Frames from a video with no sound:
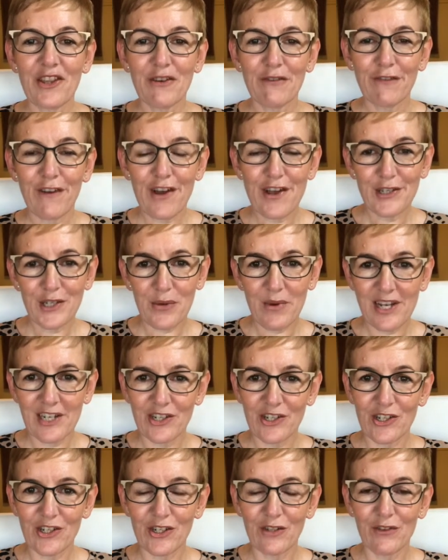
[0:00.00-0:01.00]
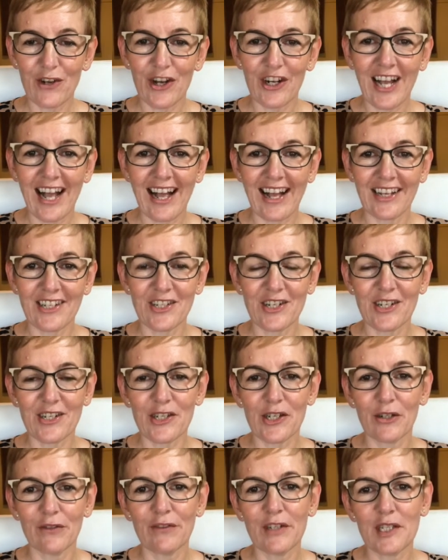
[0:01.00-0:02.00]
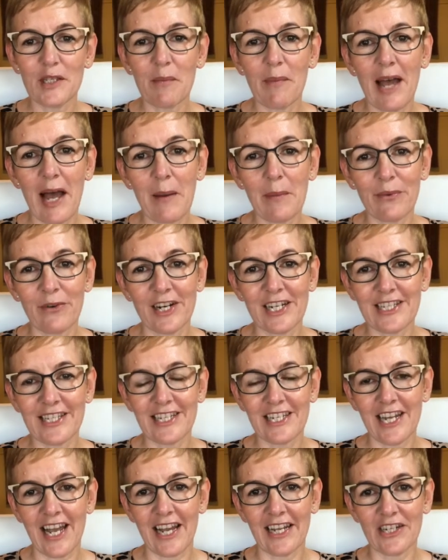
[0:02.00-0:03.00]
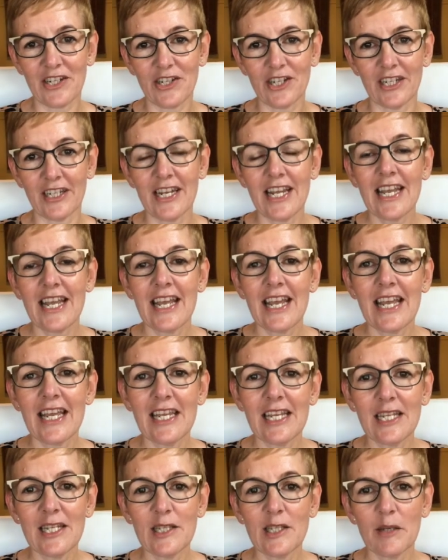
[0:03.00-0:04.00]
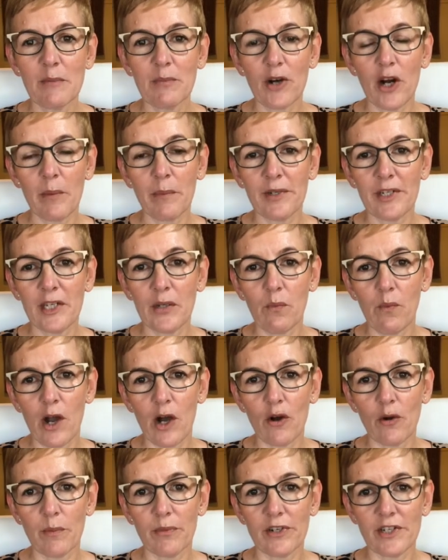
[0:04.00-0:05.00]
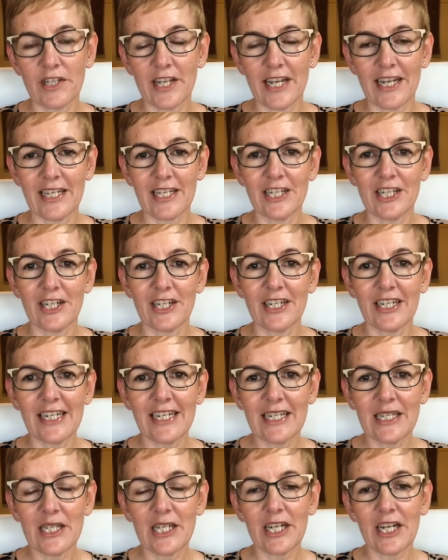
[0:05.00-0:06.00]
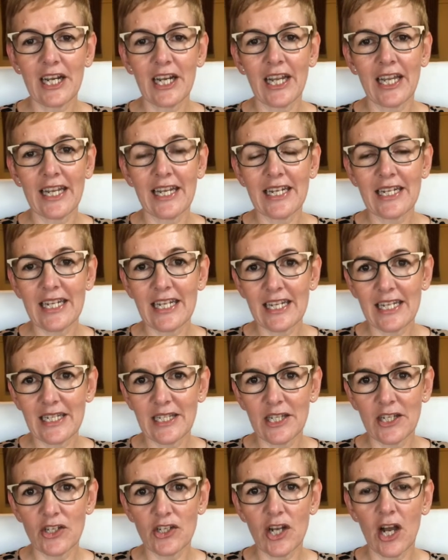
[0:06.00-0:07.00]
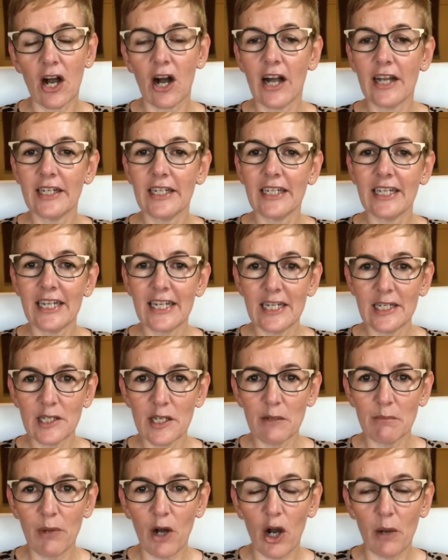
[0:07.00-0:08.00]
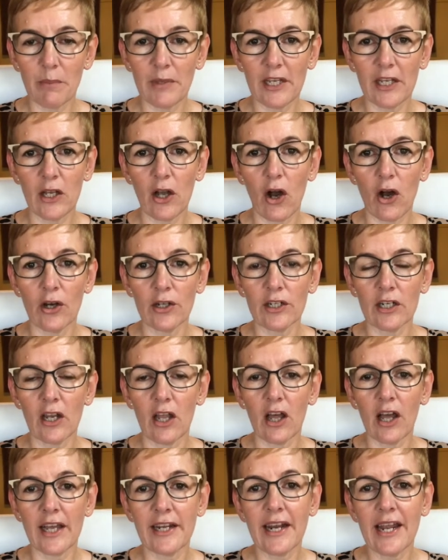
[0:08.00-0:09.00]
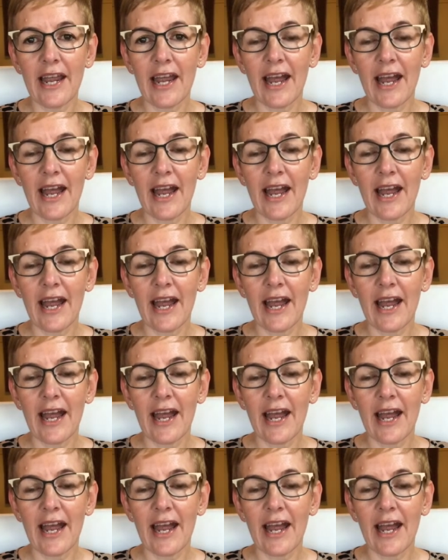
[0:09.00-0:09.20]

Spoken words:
the first question you've got to ask yourself is about presentation. Is the property well presented? Is it clean? Is it tidy? Is it popping online?